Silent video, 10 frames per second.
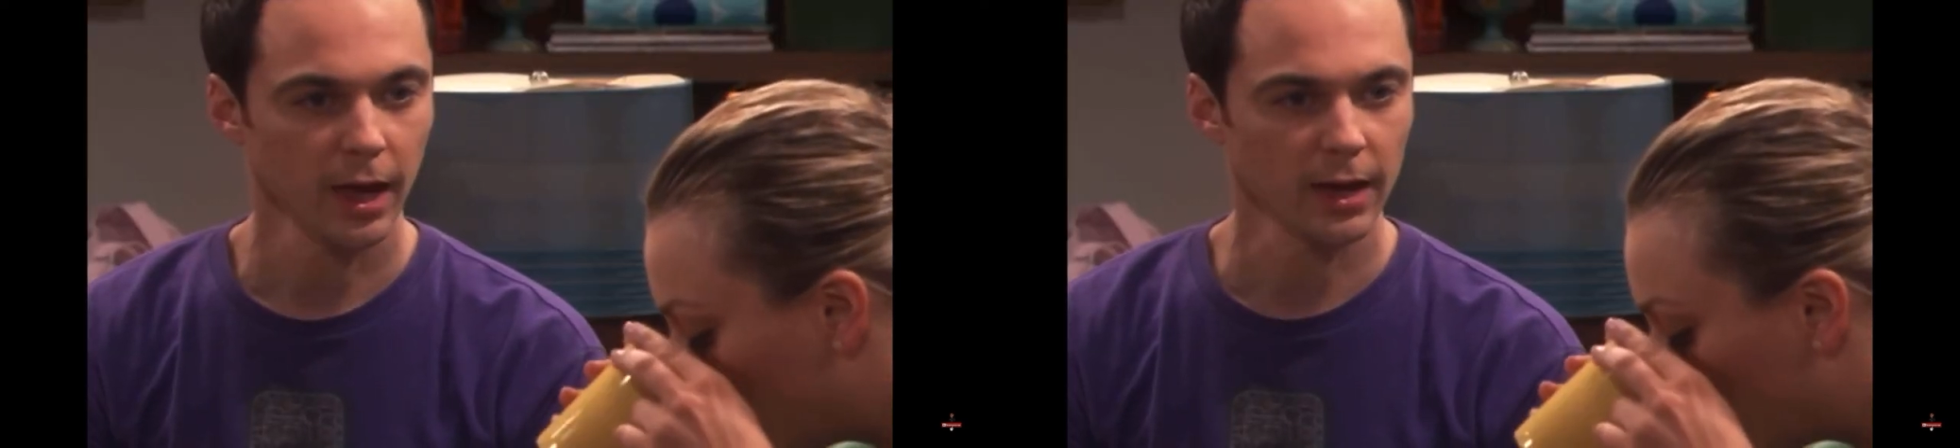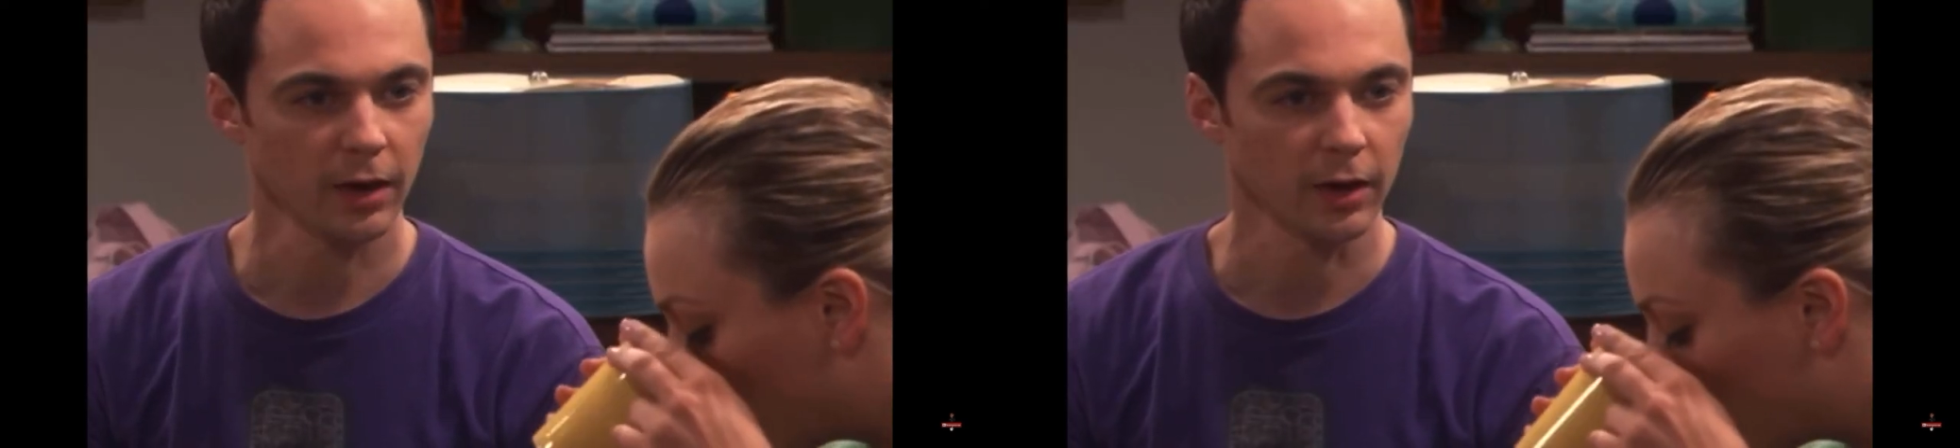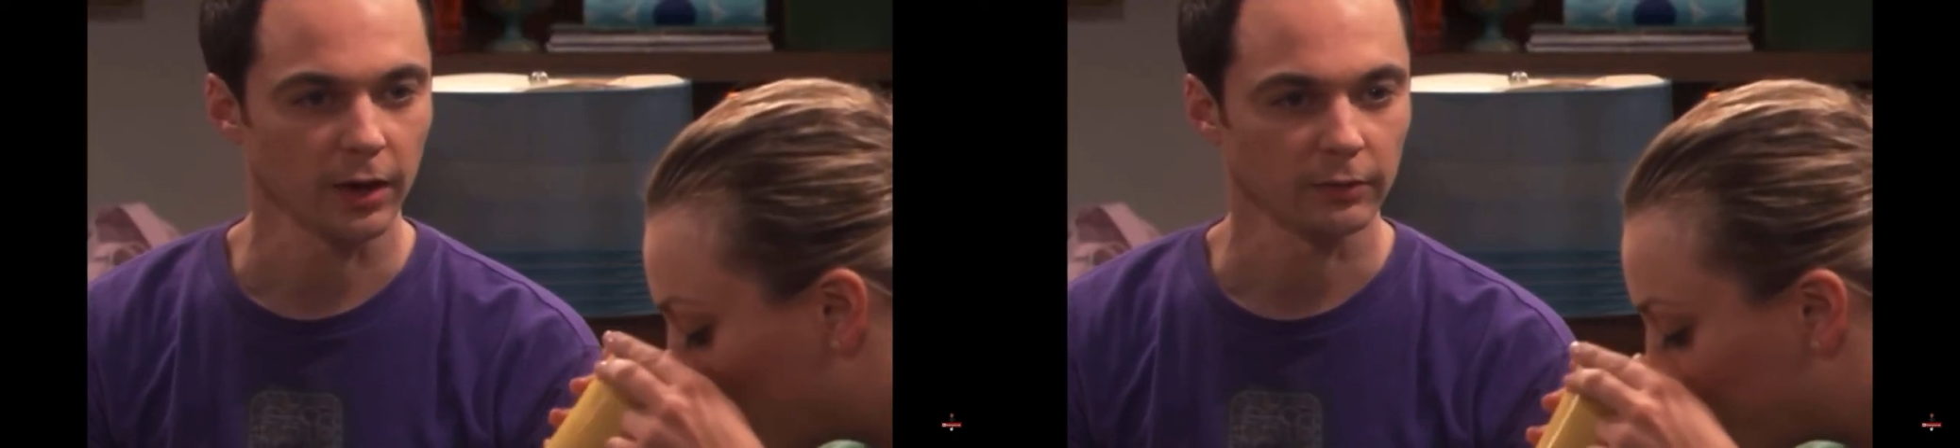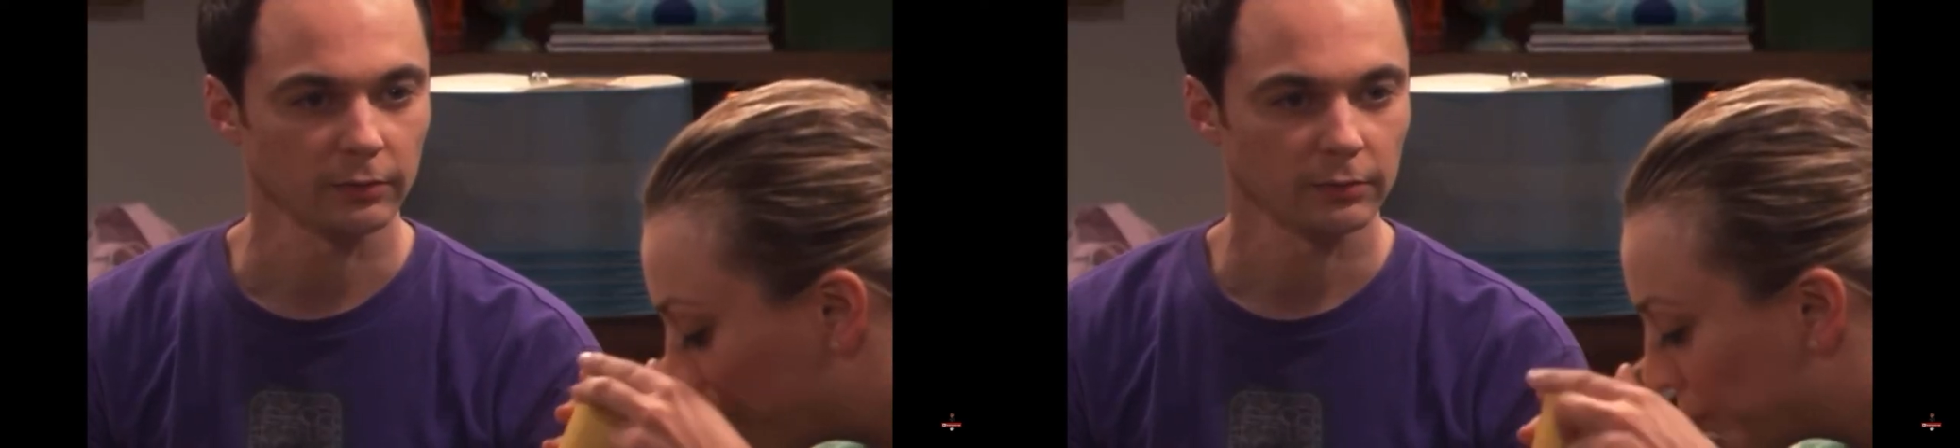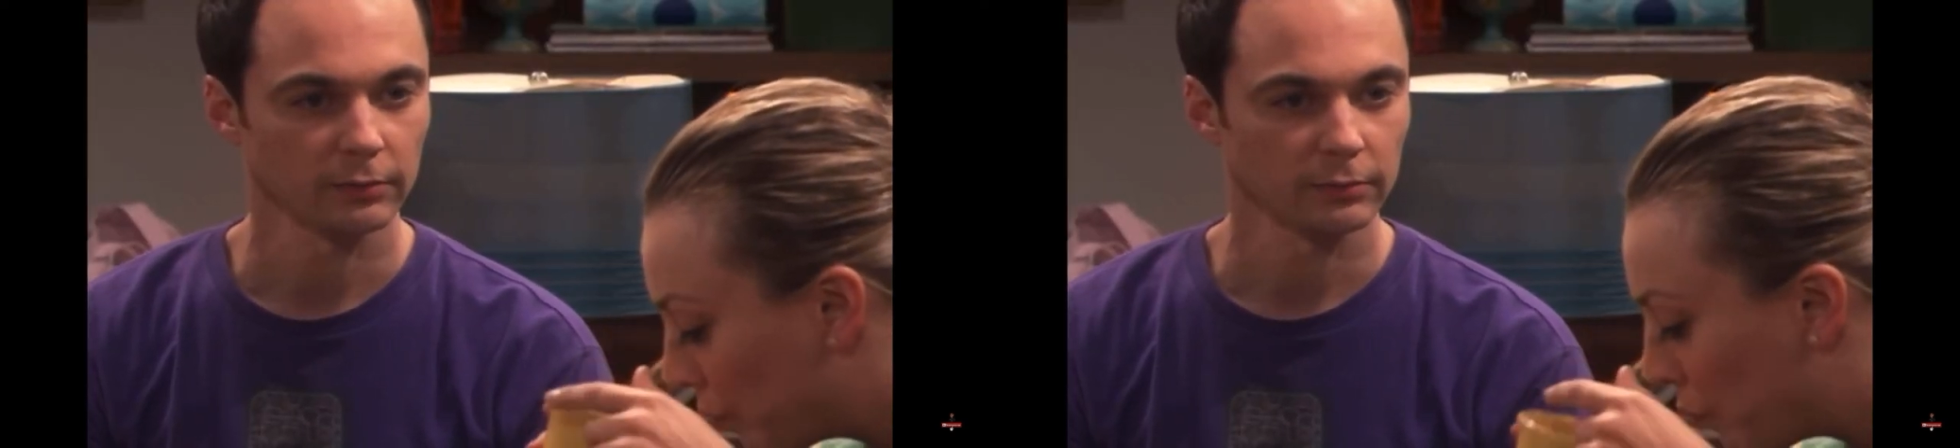Hang on.
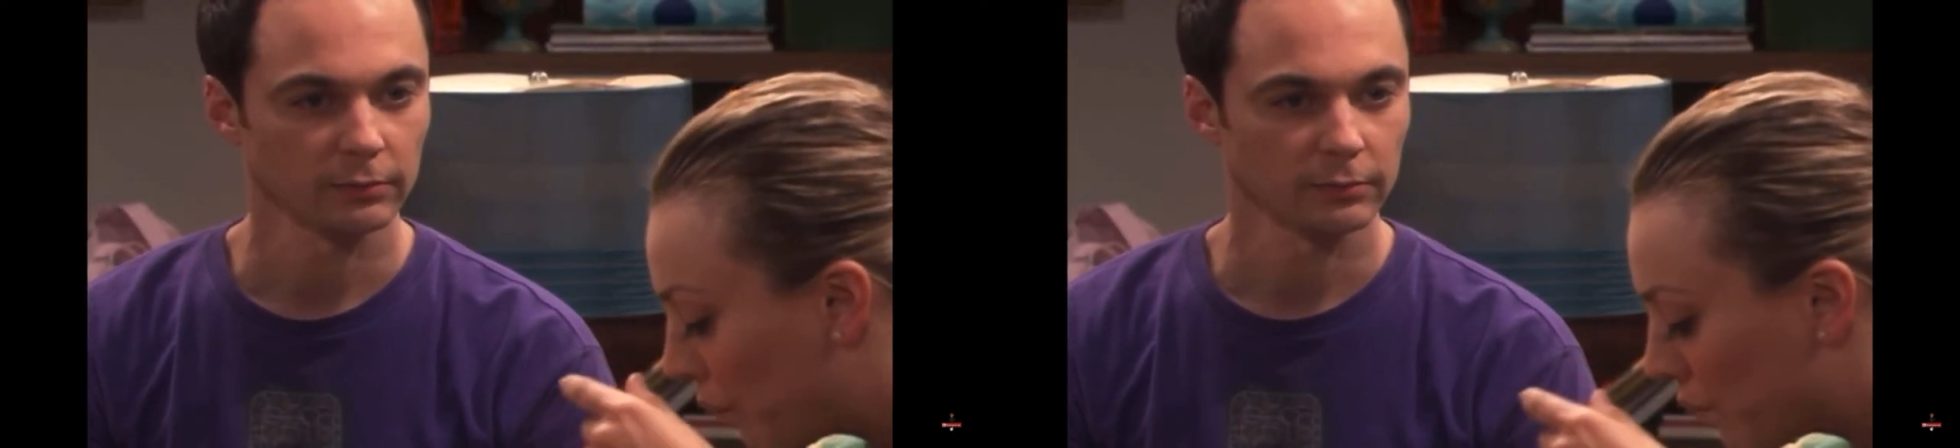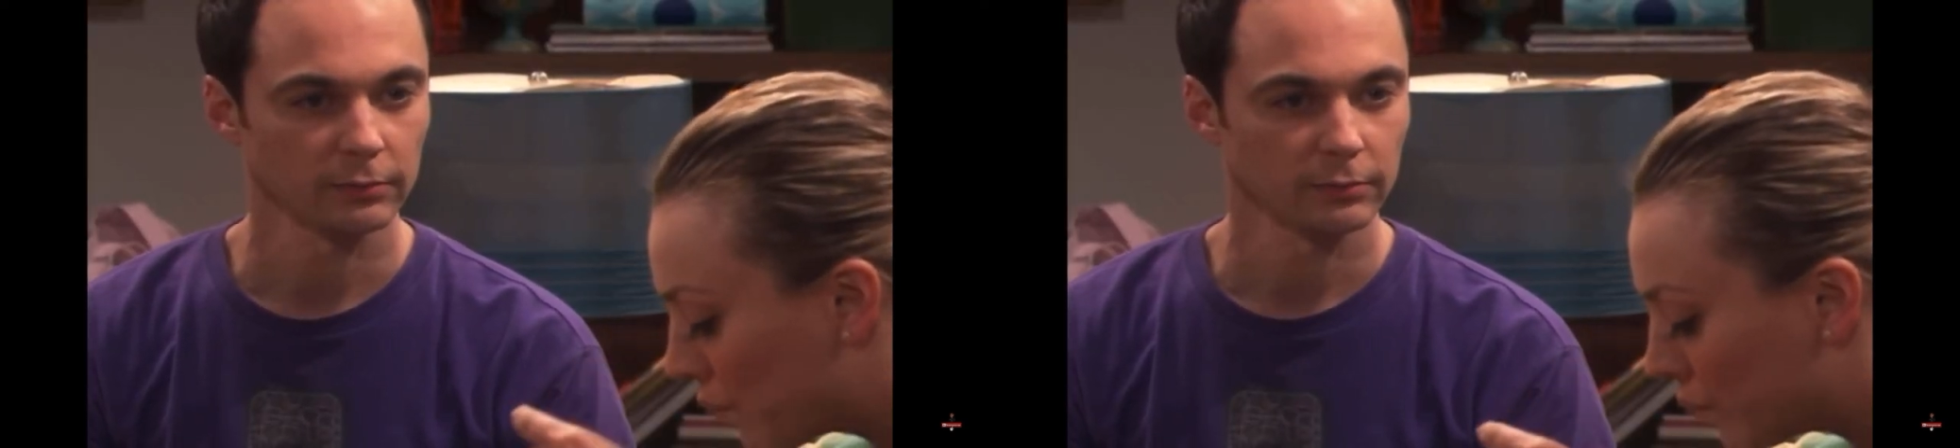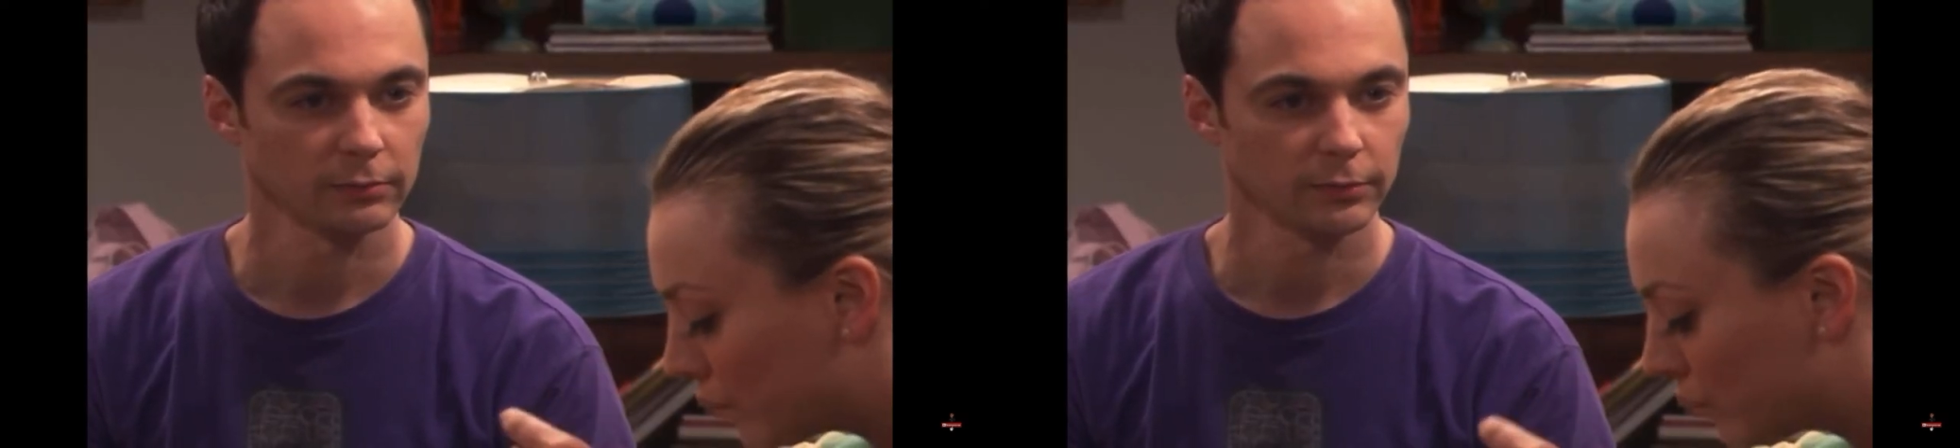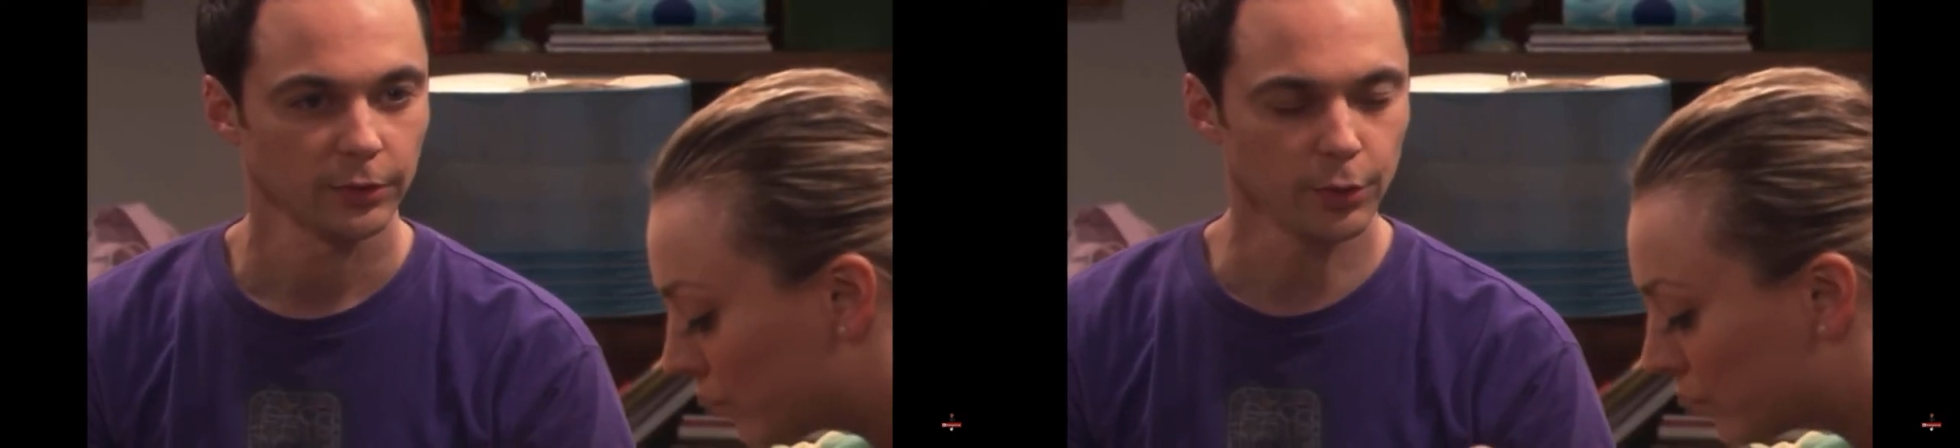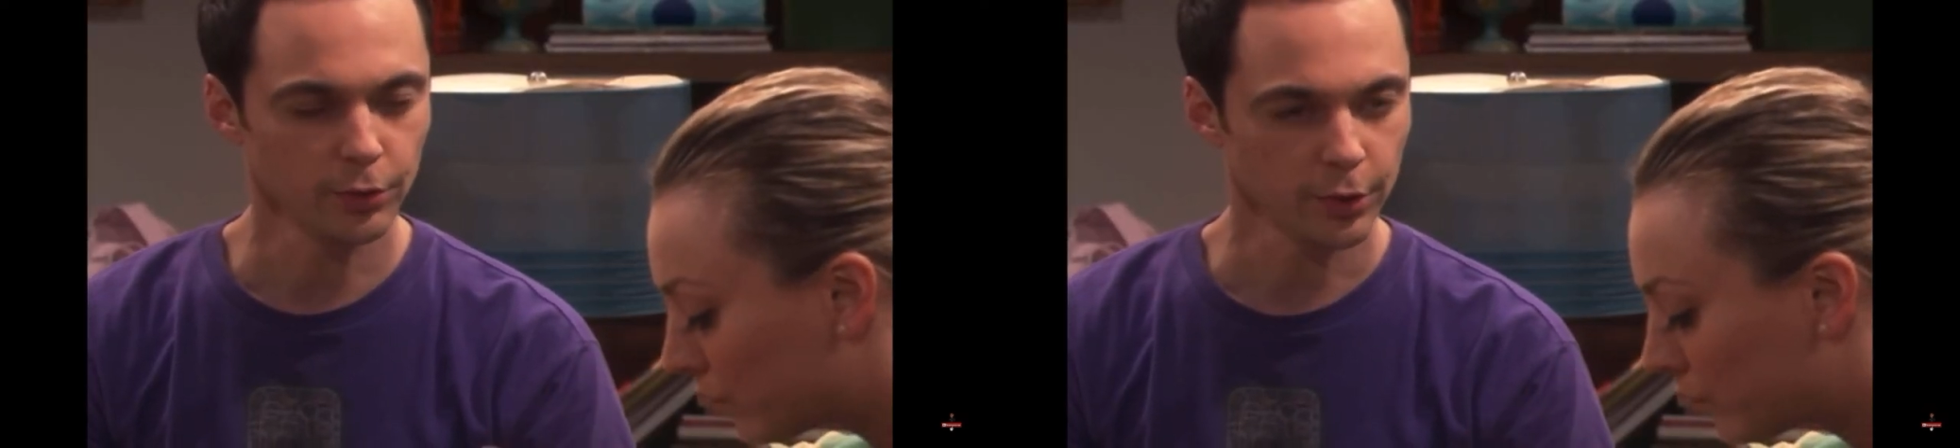
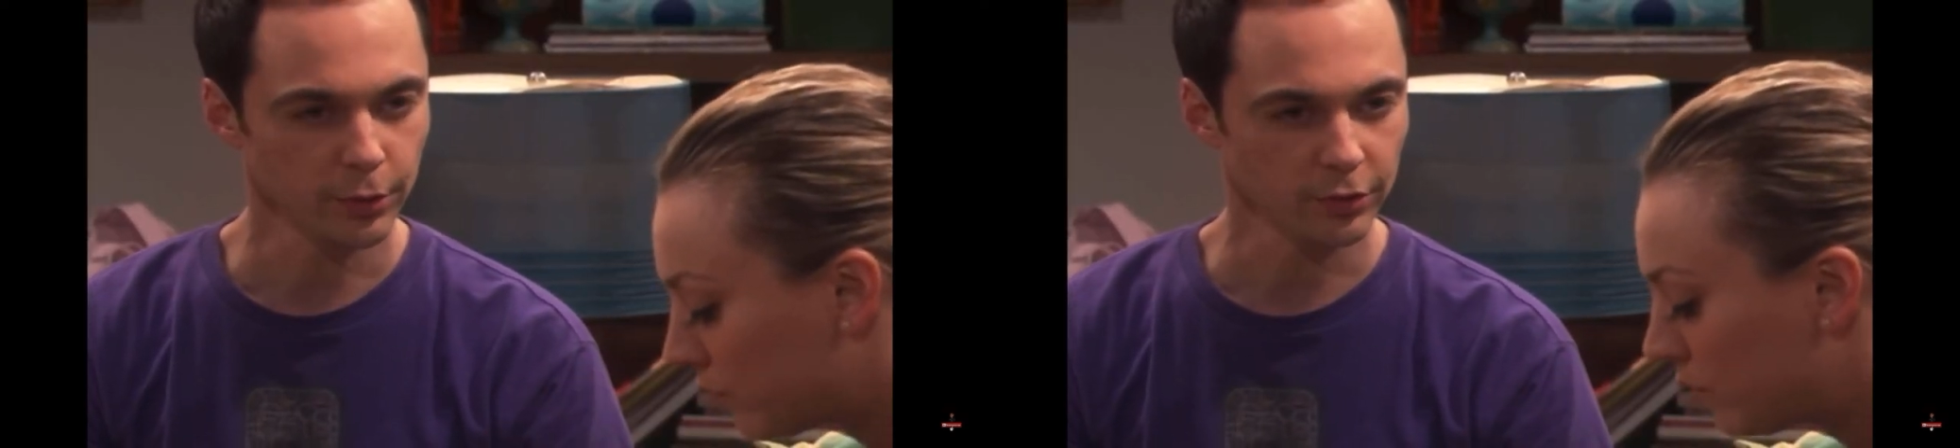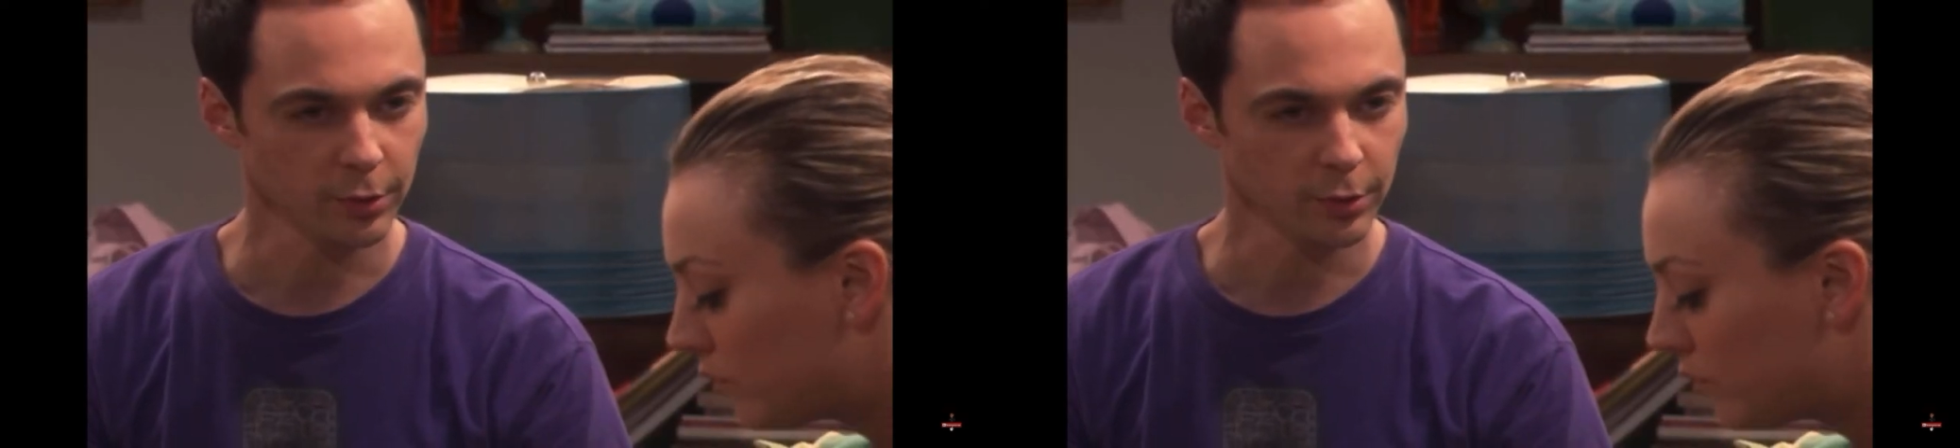You knew that